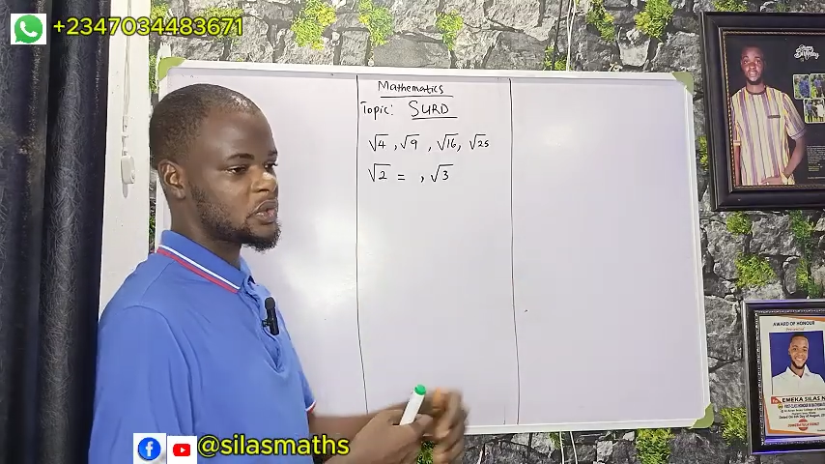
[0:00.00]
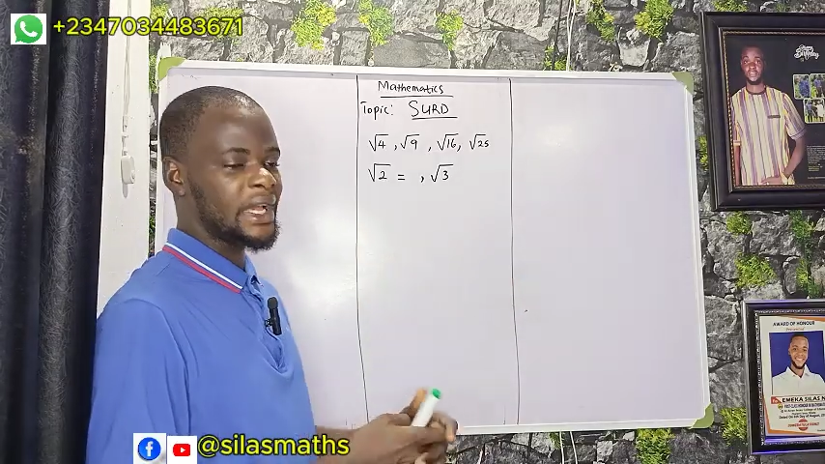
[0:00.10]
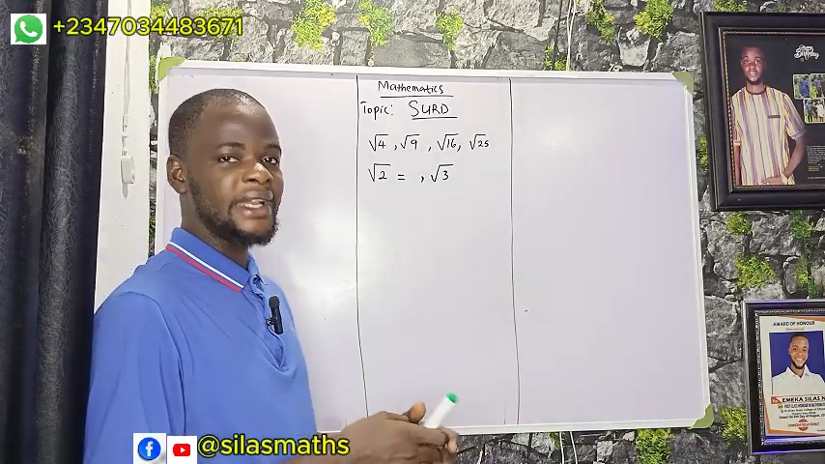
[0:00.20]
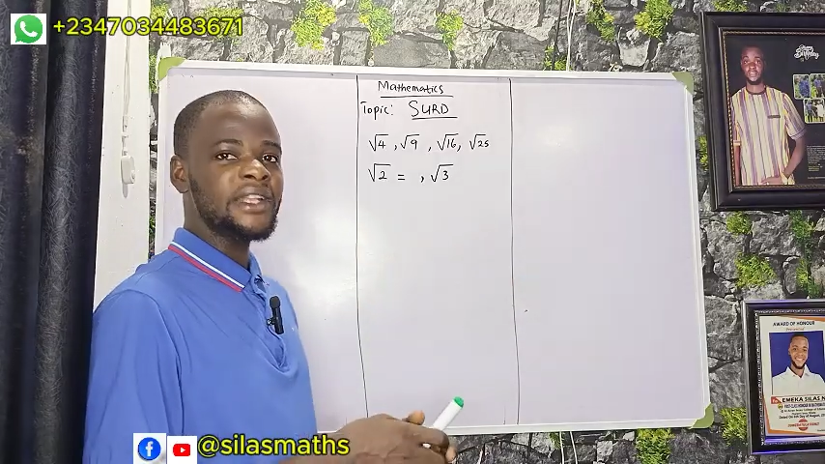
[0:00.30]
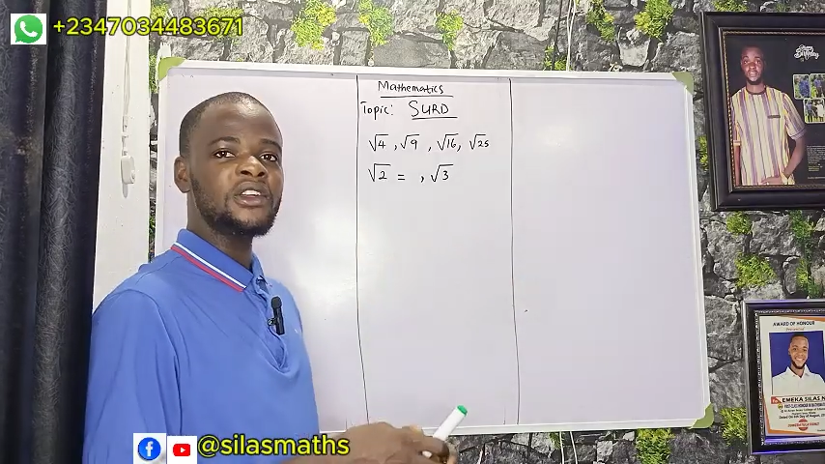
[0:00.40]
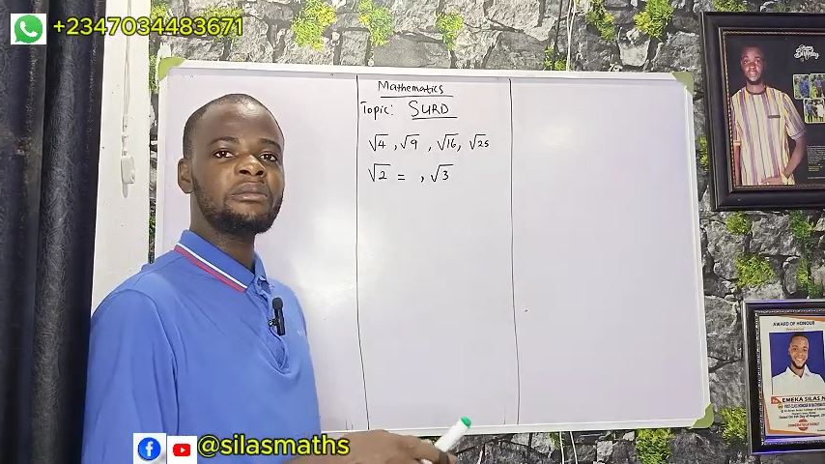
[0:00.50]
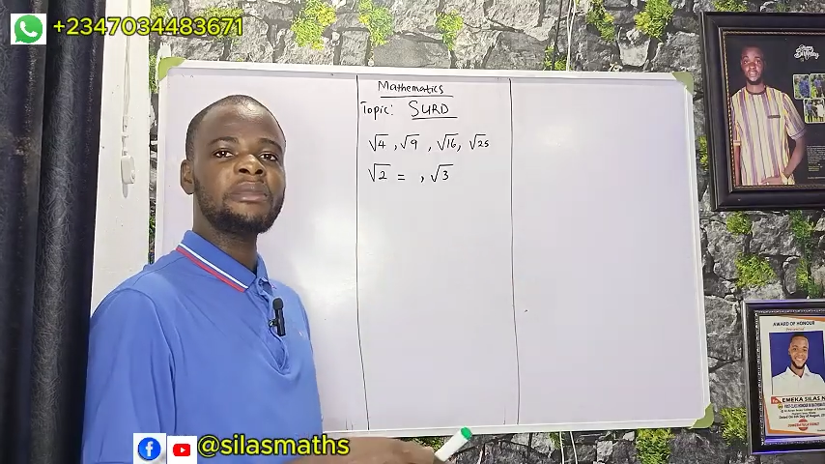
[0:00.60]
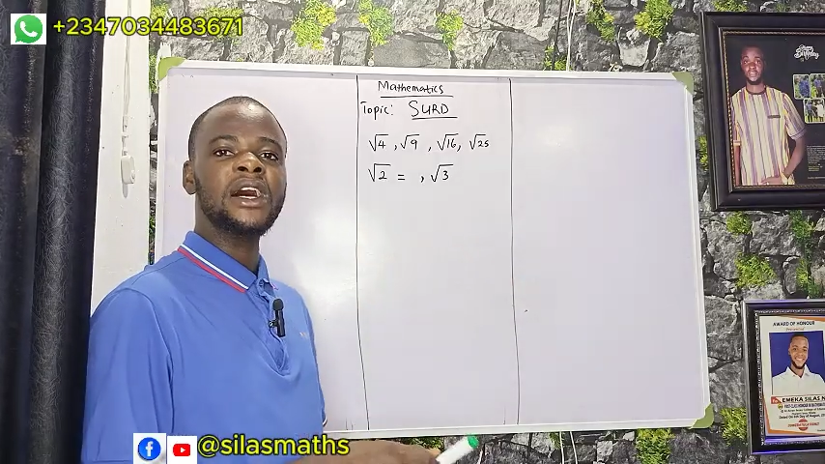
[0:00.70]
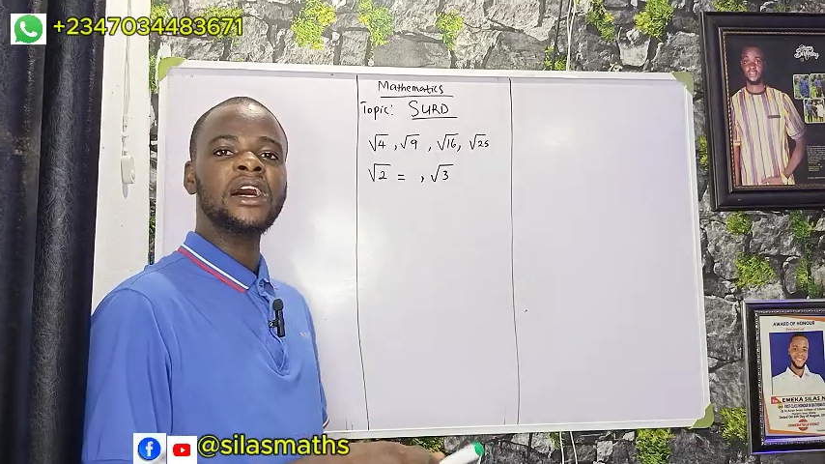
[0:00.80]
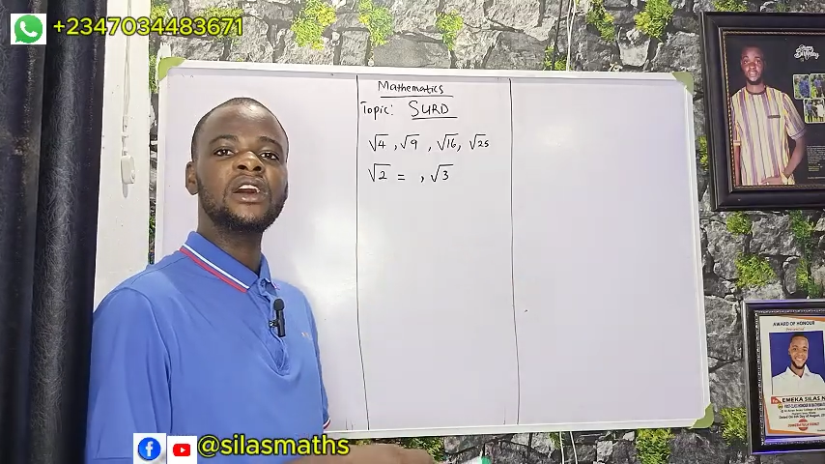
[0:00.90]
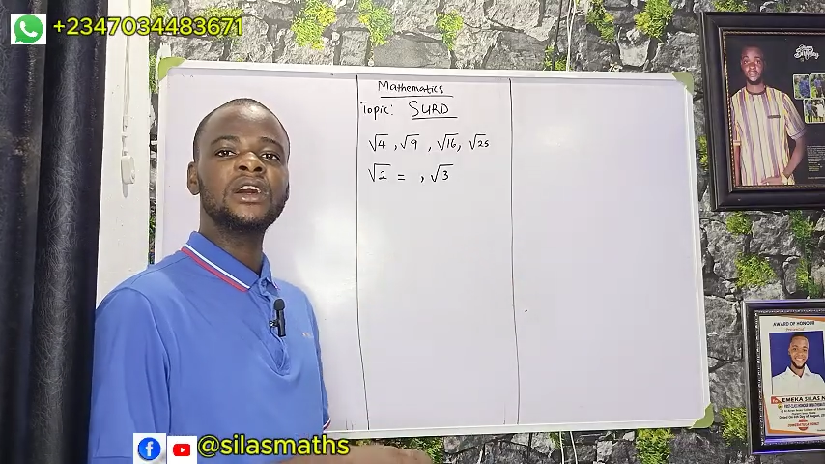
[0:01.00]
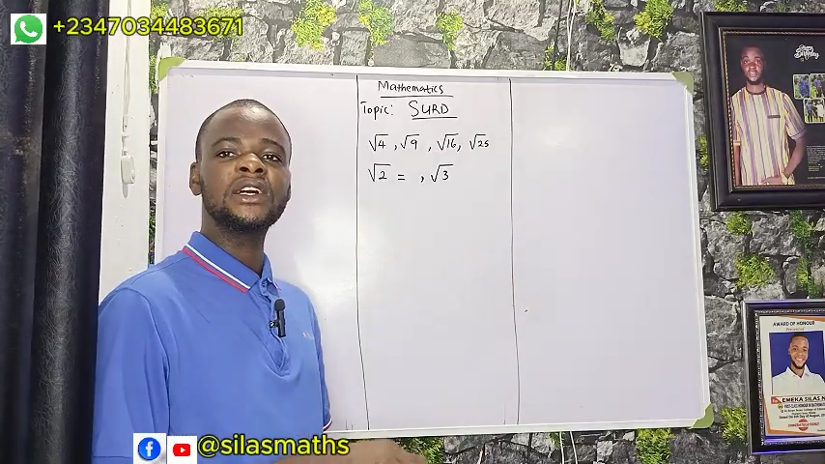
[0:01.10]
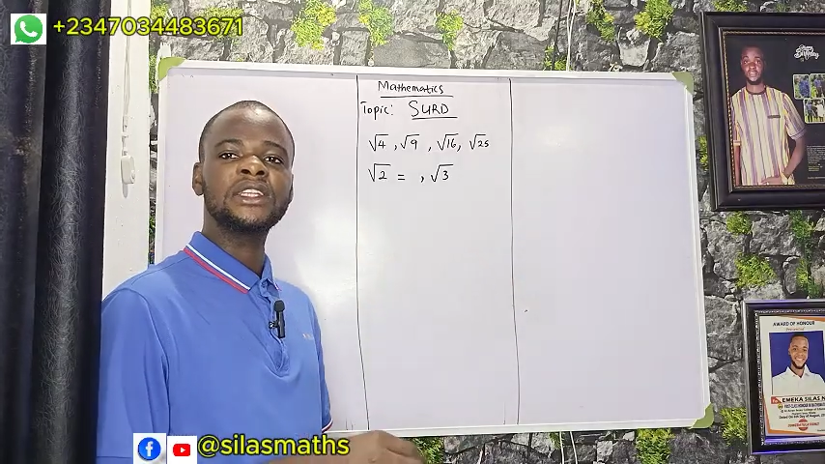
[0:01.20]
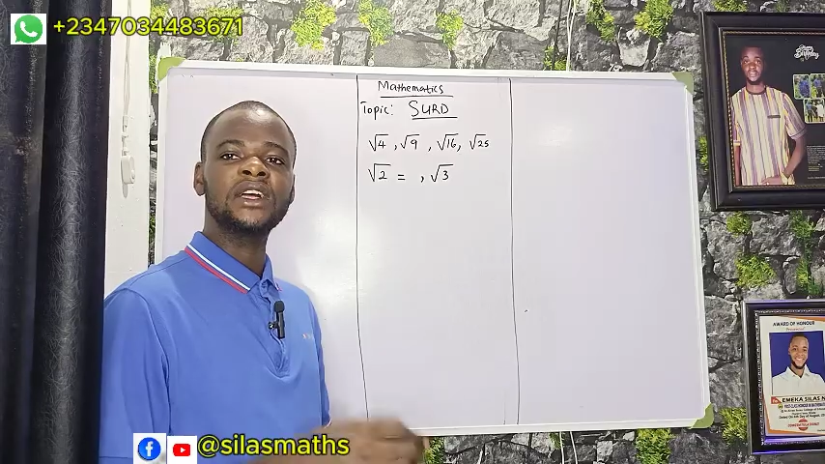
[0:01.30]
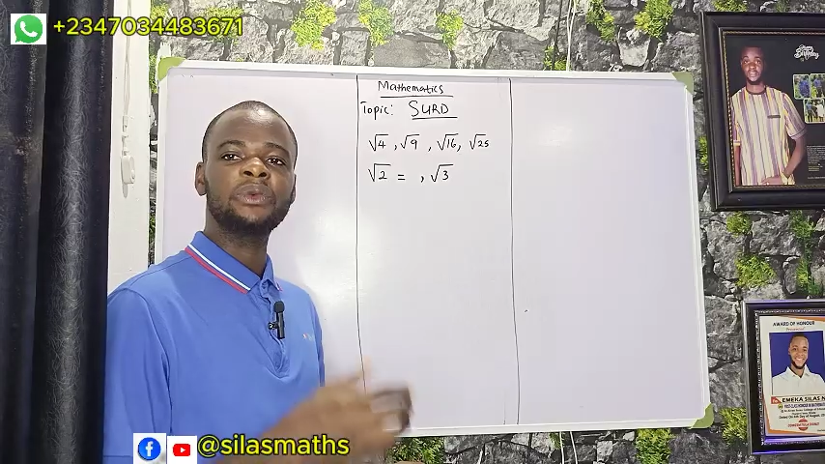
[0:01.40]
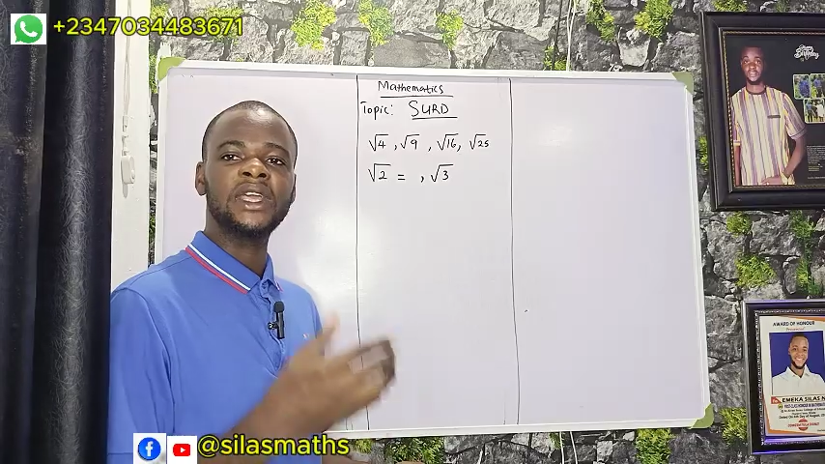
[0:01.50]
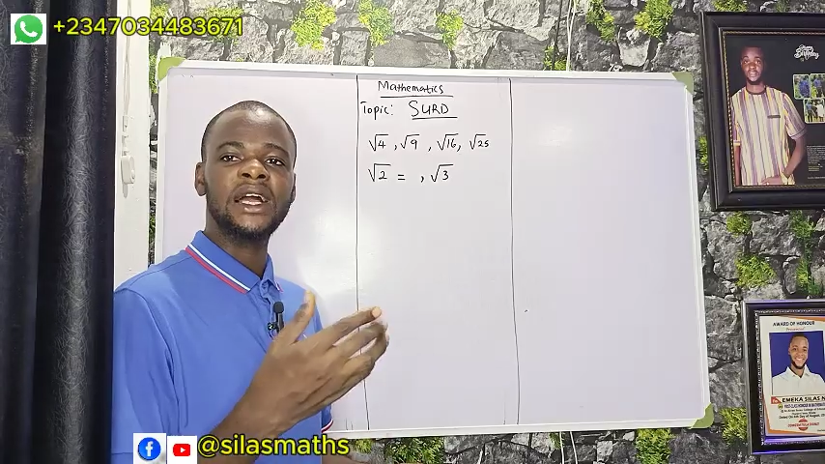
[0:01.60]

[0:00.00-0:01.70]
So any number that we